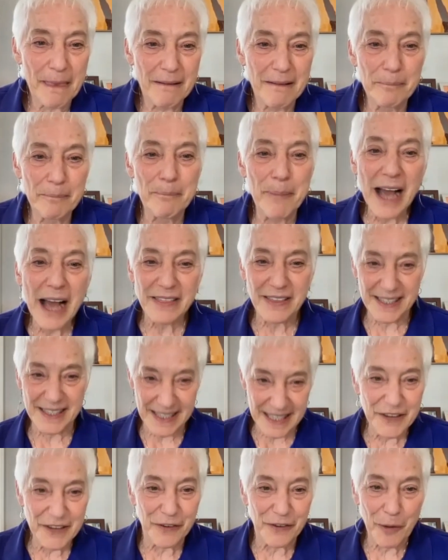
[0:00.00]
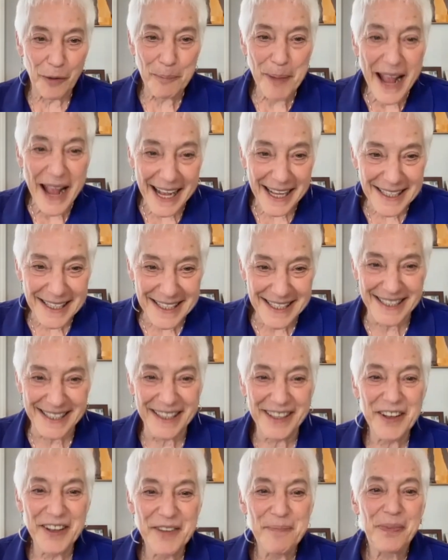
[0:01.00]
by the seat of our pants.
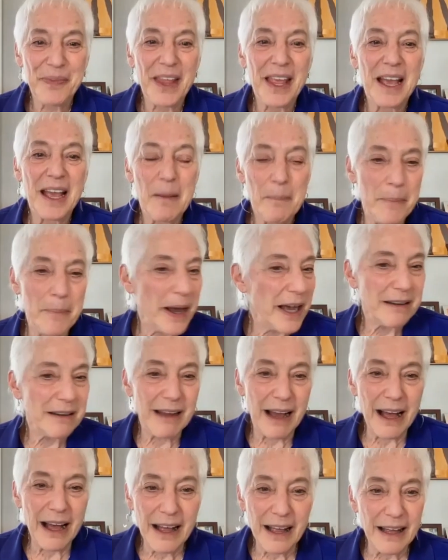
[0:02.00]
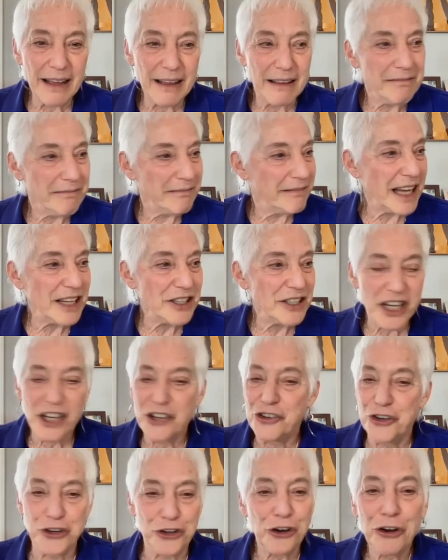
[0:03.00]
But they said,
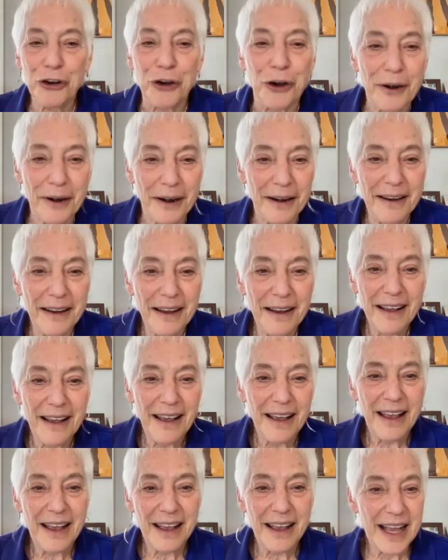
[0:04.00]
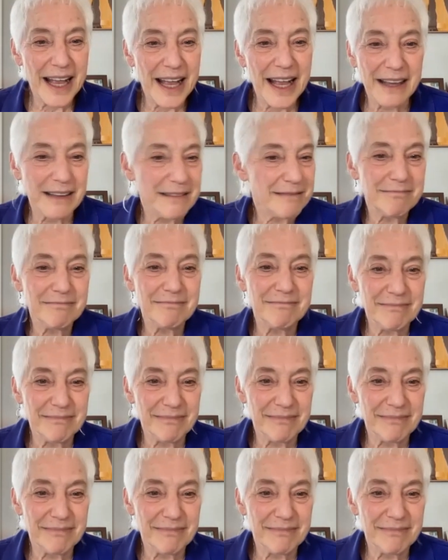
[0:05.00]
sure. And